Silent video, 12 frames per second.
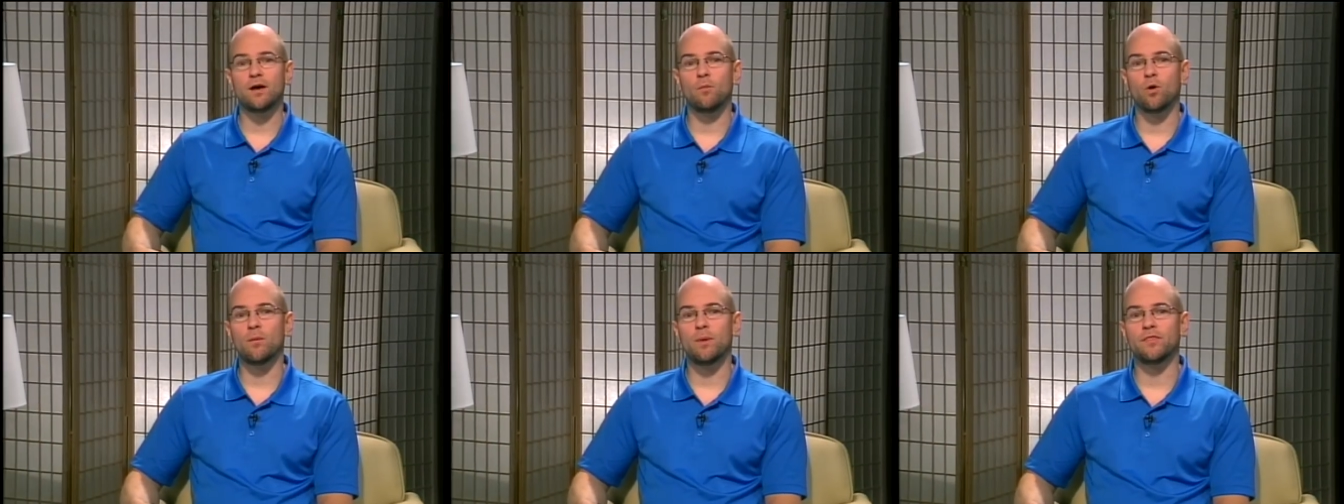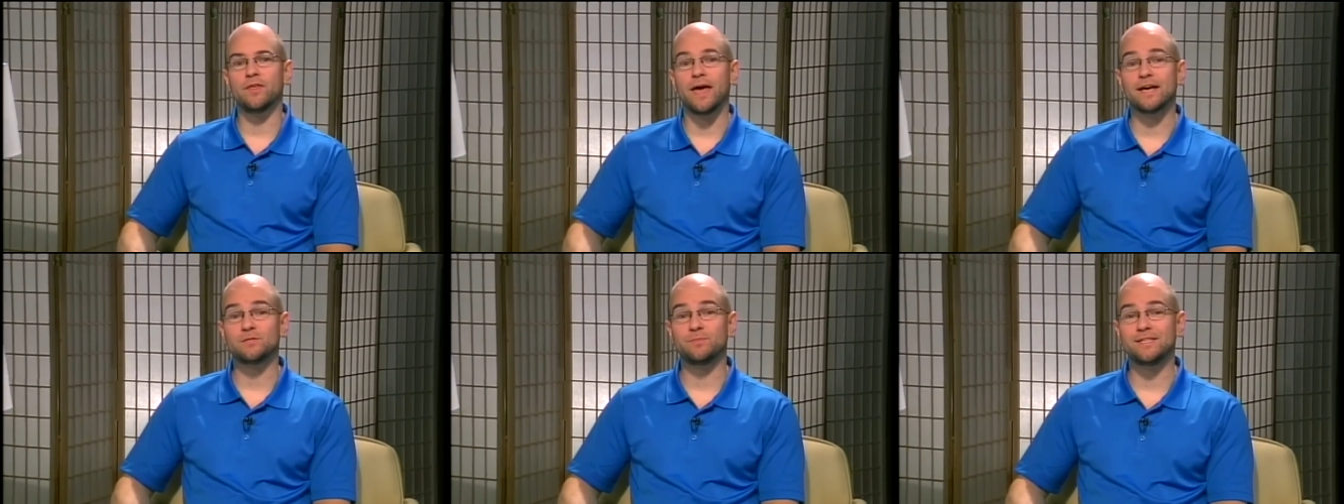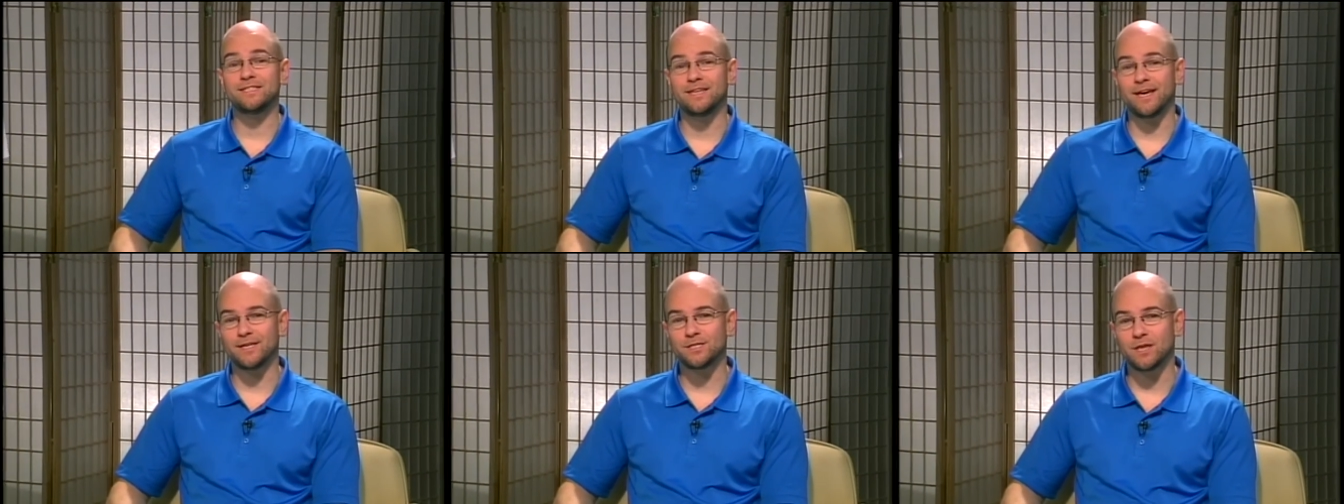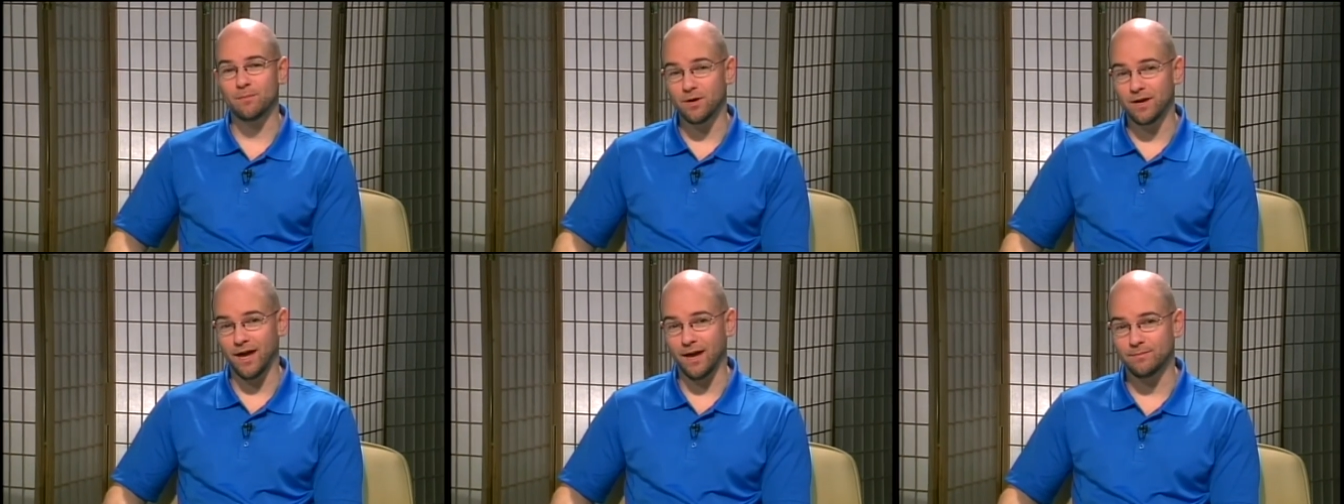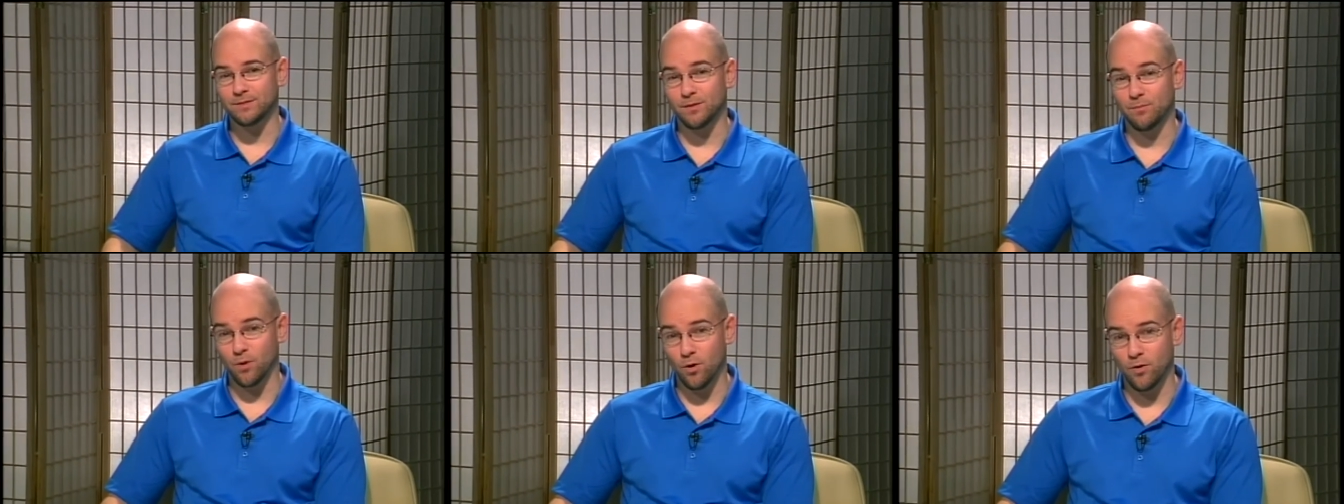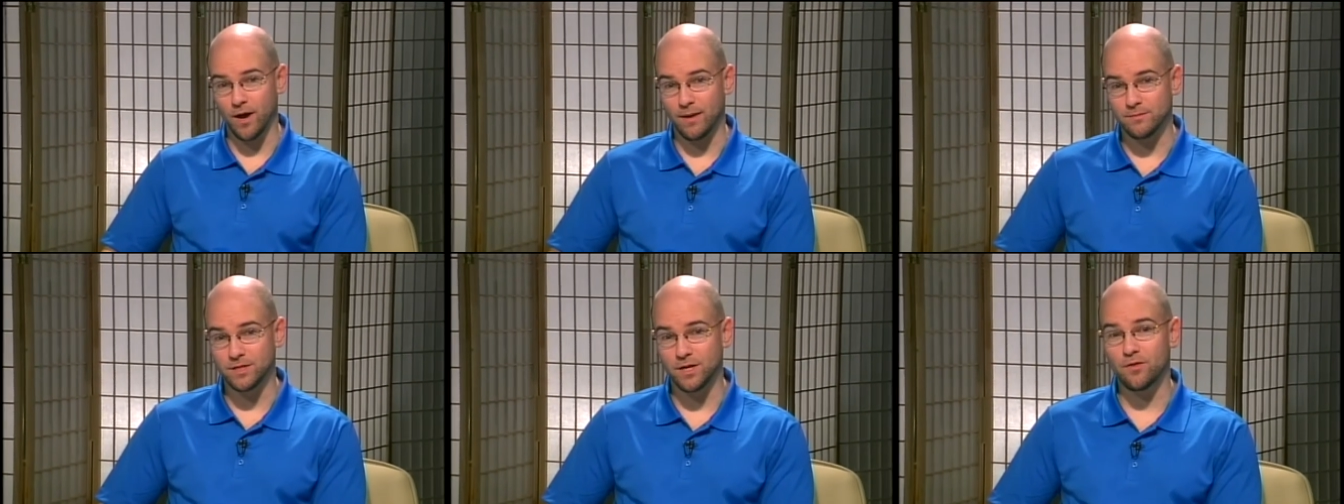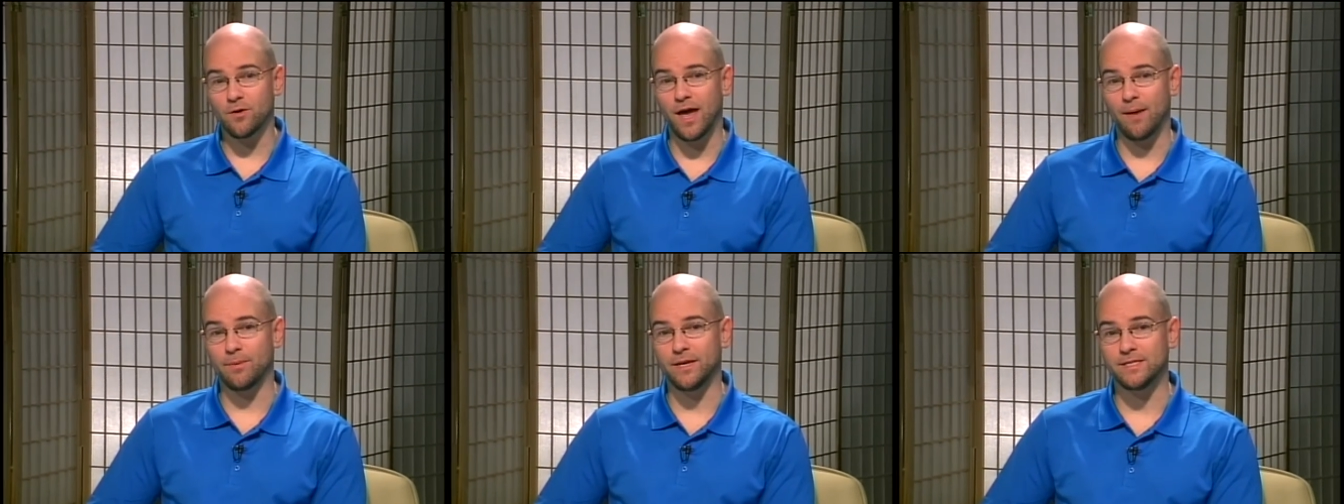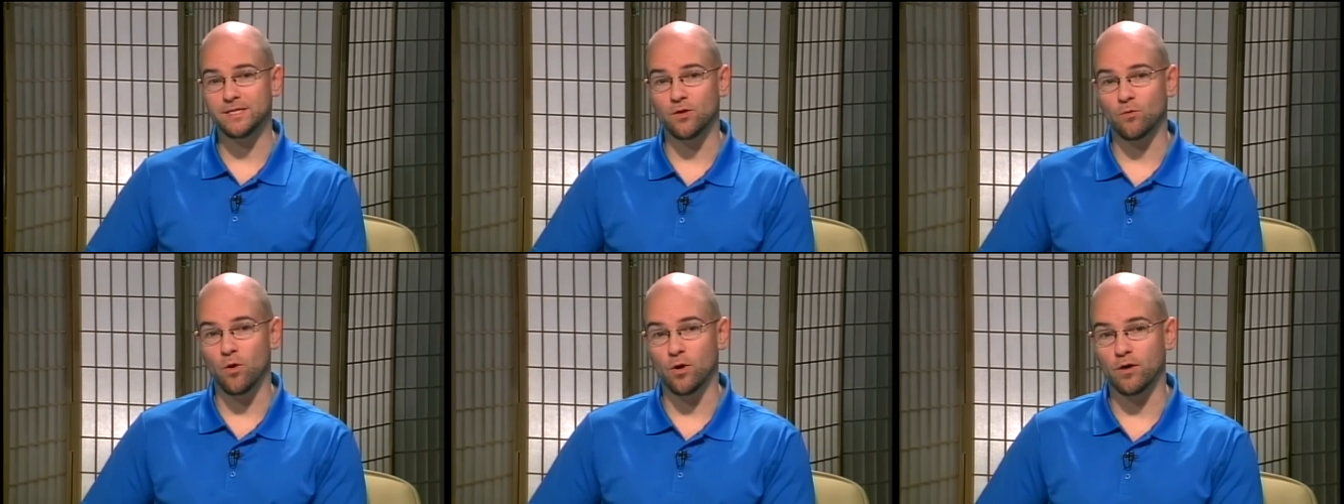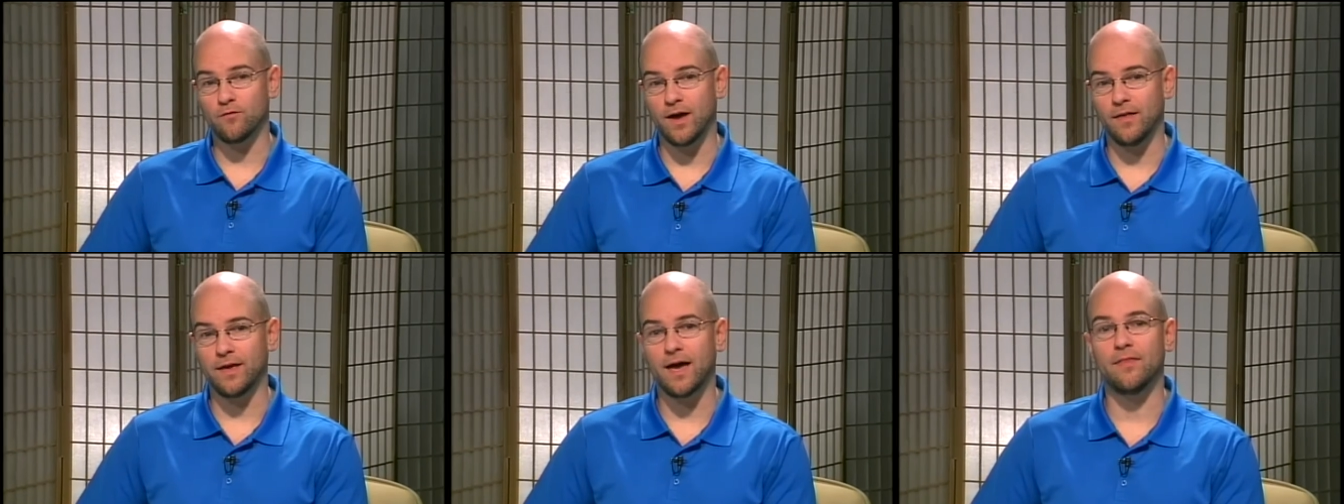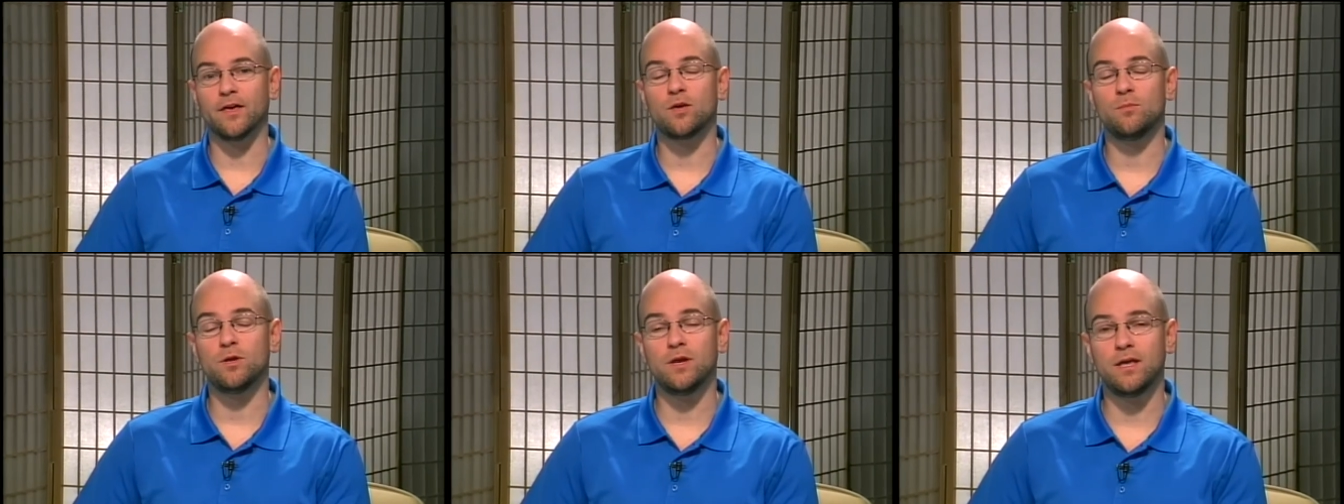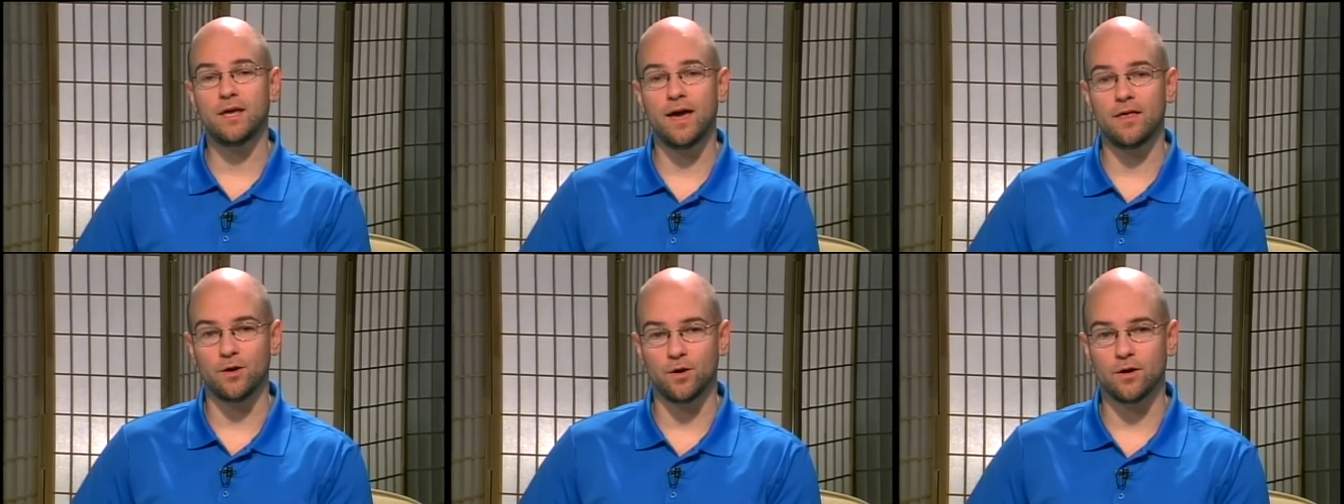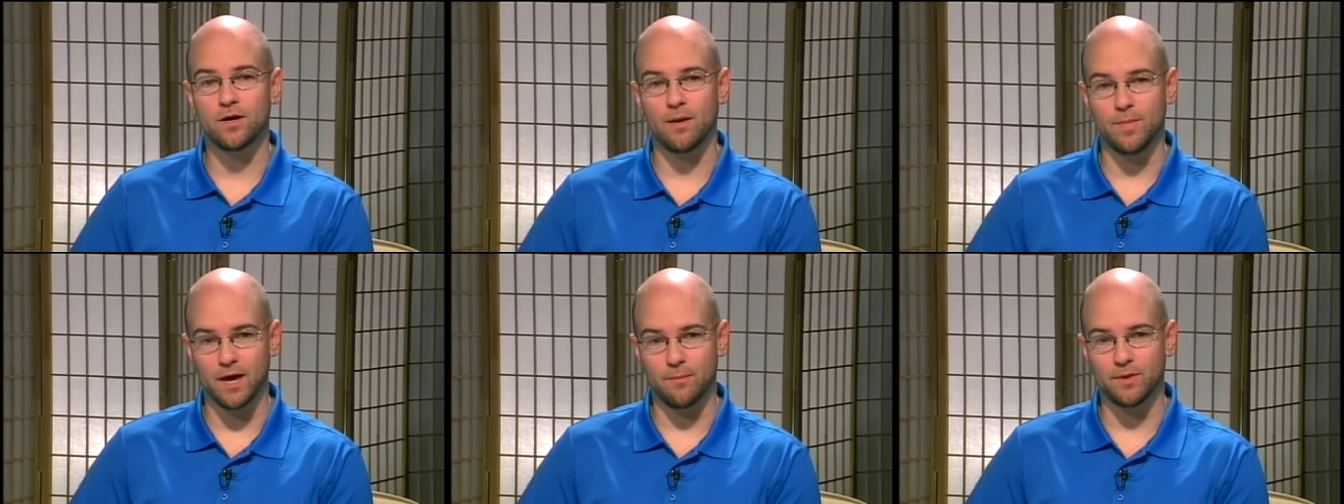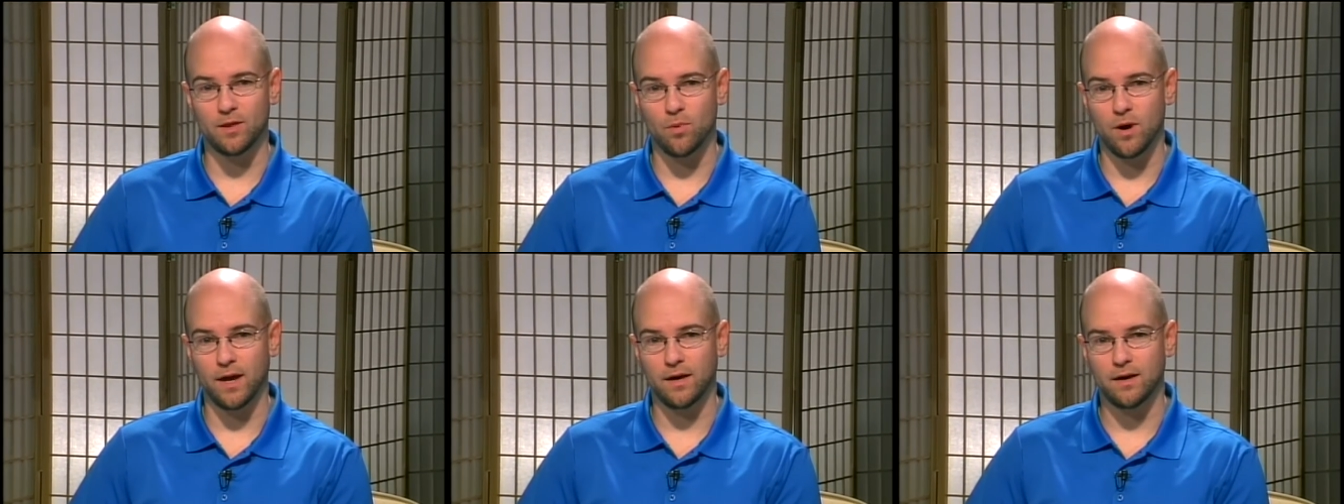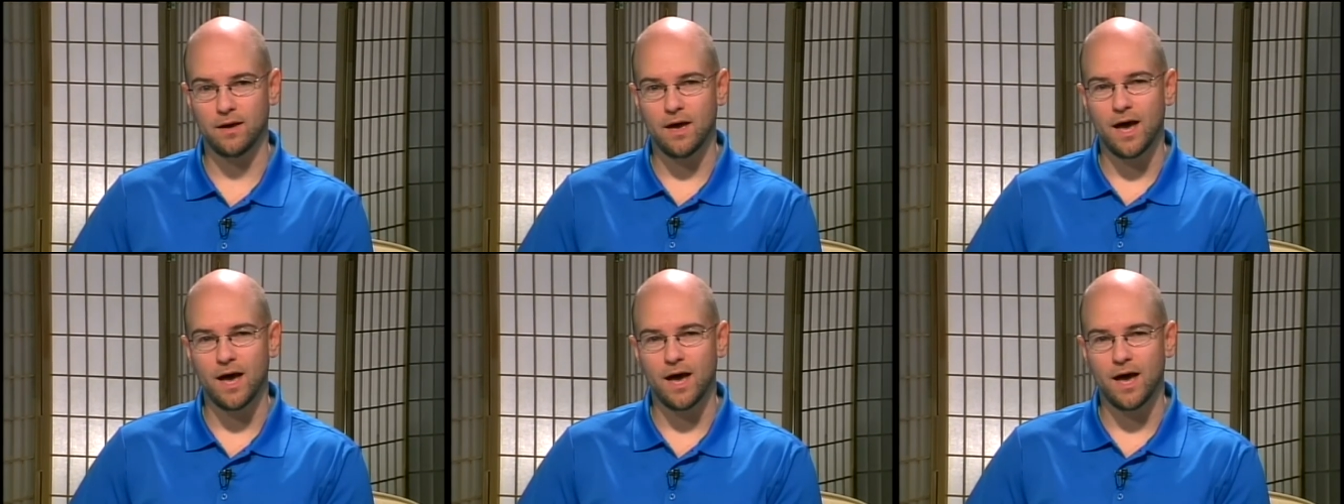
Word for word: can find out more about the SPCA summer camps and programs and other happenings in the Roanoke Valley on the community calendar coming up at the break.